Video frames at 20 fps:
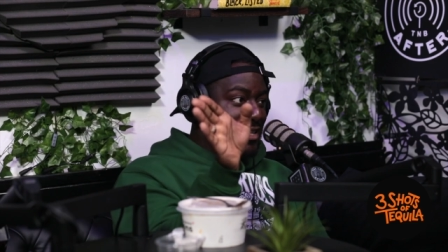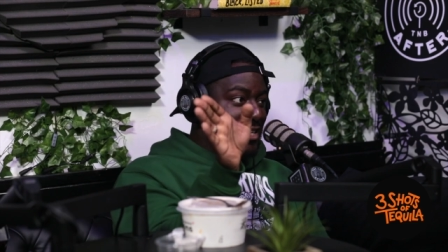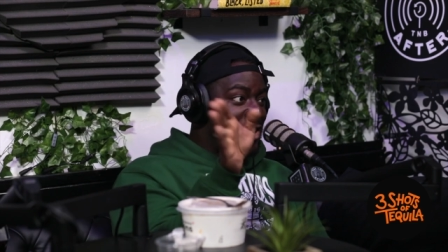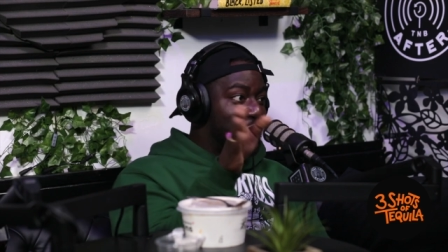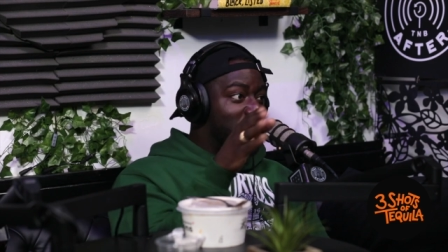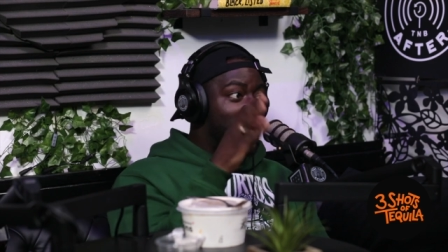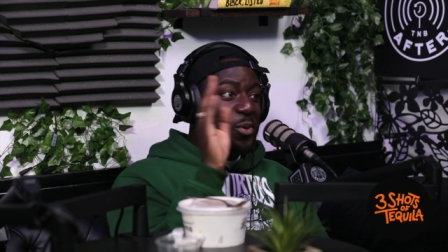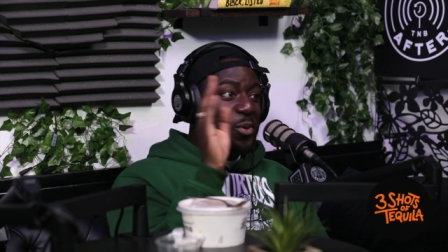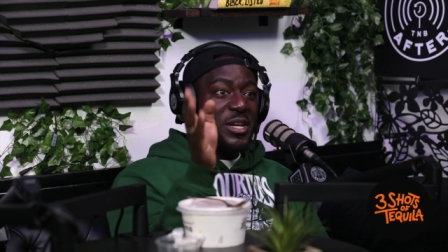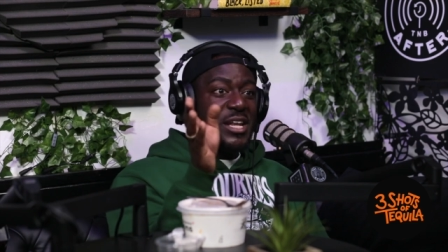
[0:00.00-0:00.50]

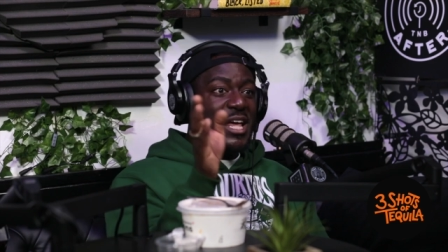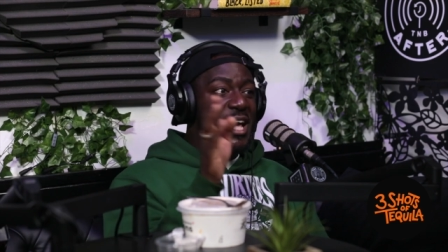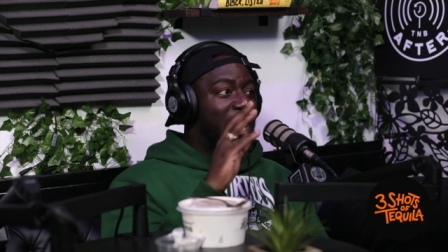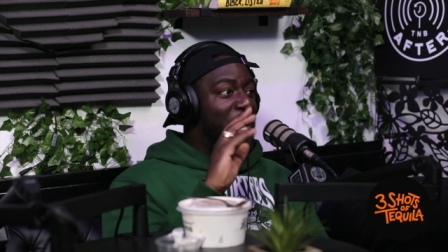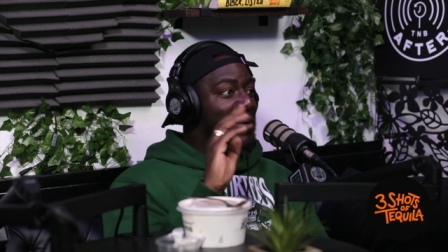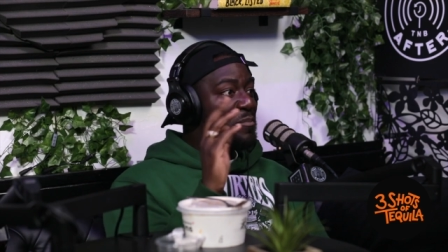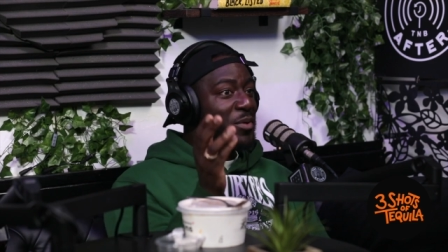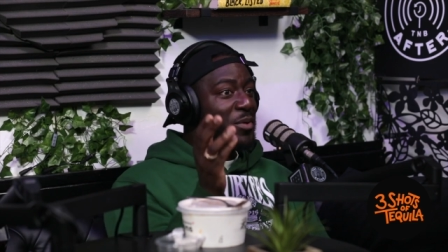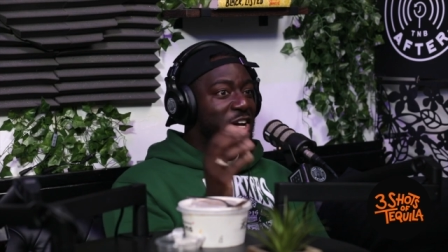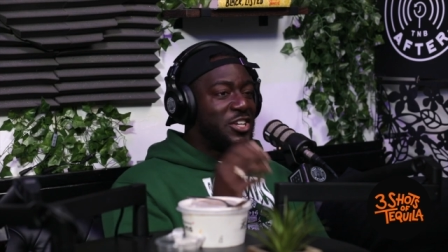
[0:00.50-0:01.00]
You go in there,
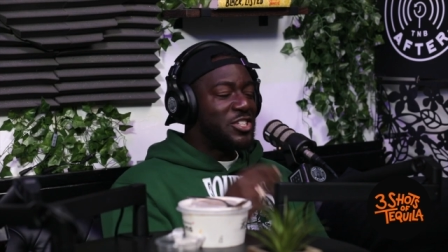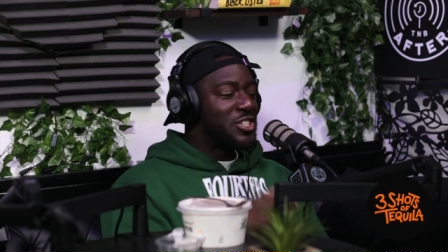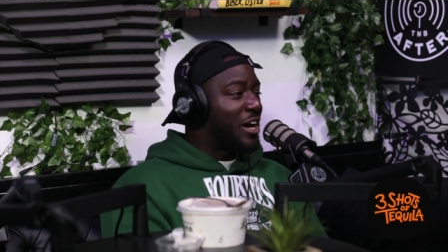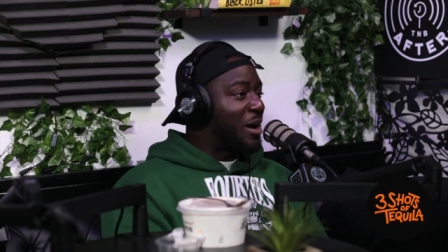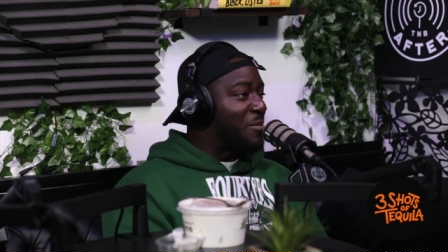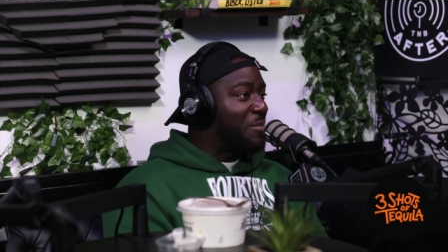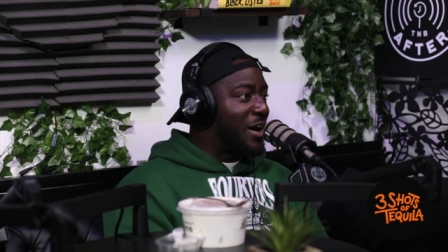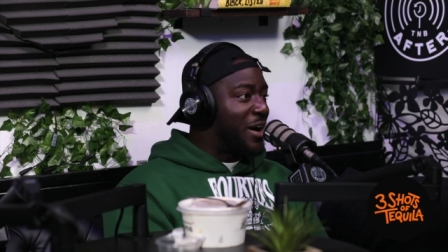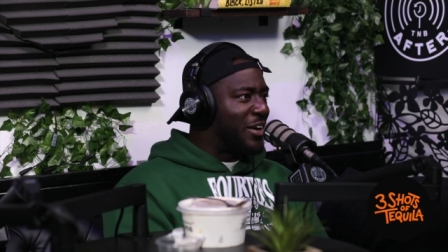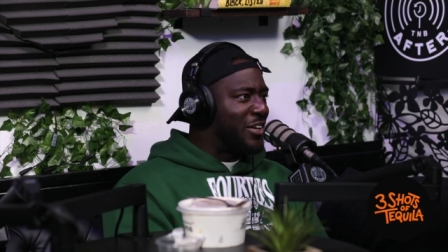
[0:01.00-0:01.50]
get burst,
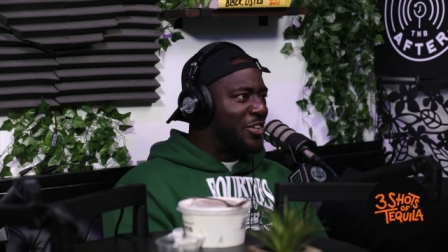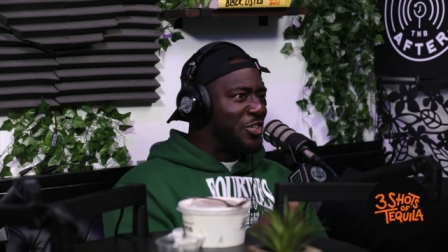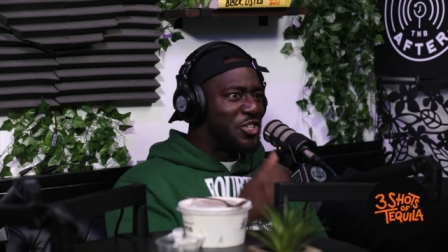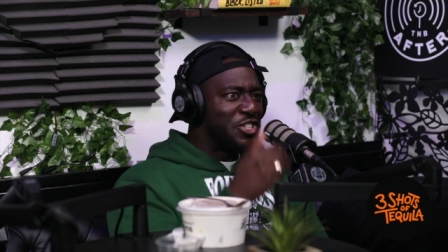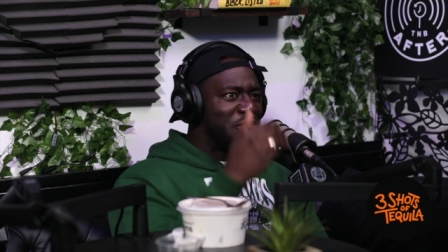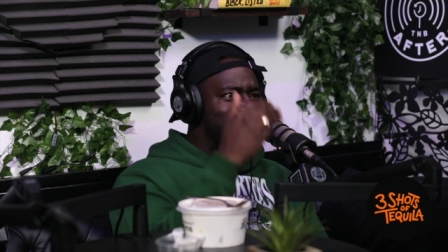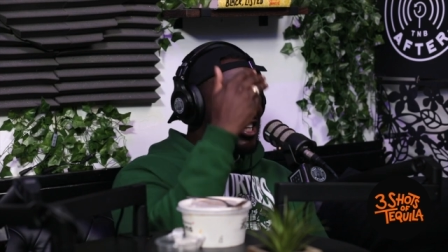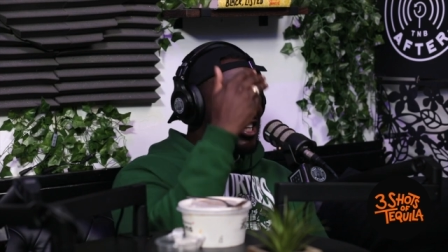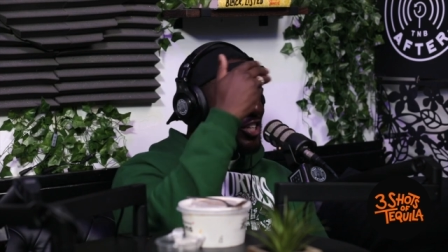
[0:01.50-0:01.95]
come out, you just